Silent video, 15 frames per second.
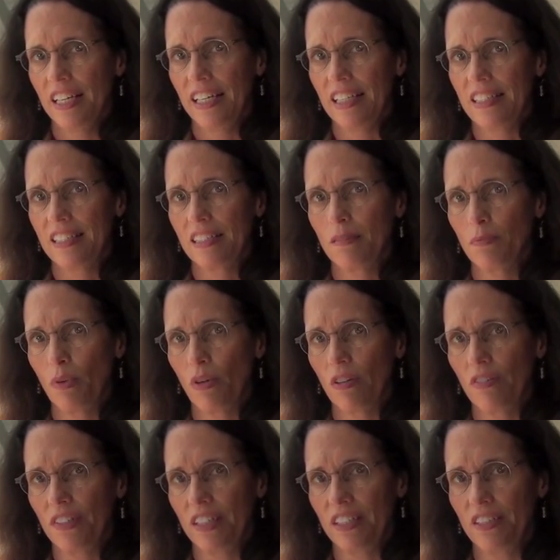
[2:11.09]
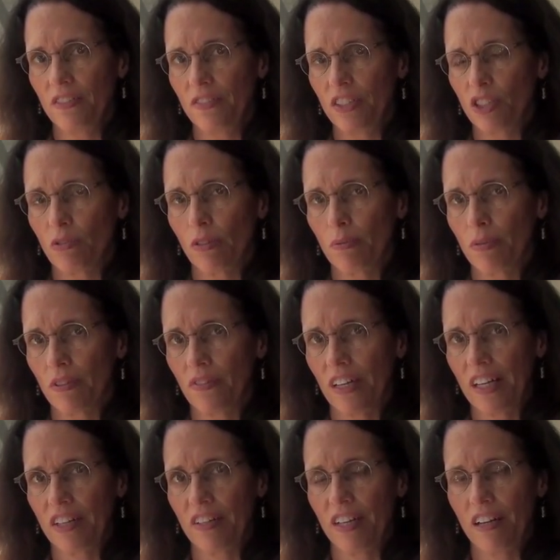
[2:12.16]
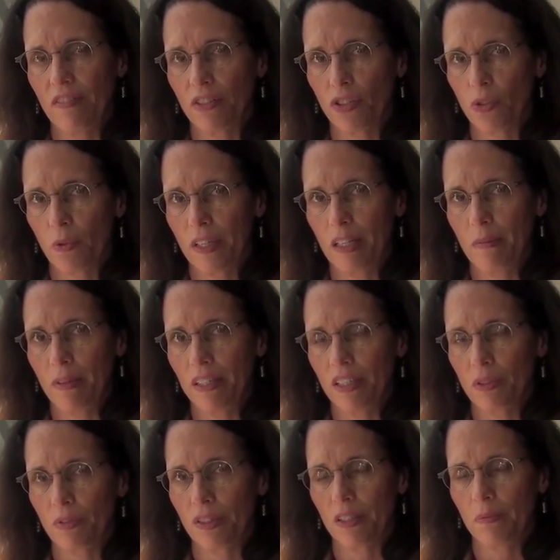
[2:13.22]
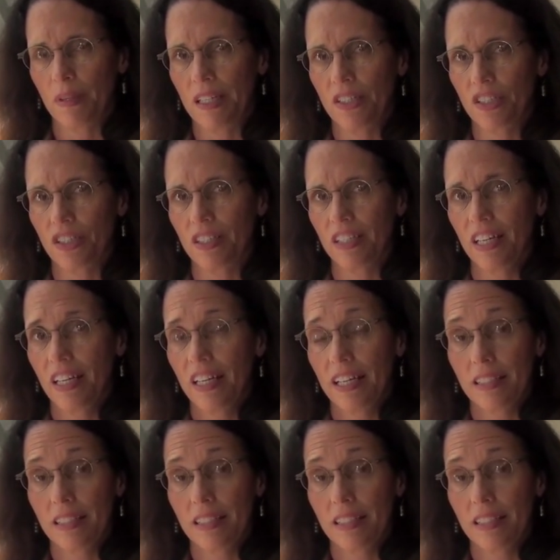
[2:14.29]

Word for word: It's more of an individual provider having 20 minutes with the patient.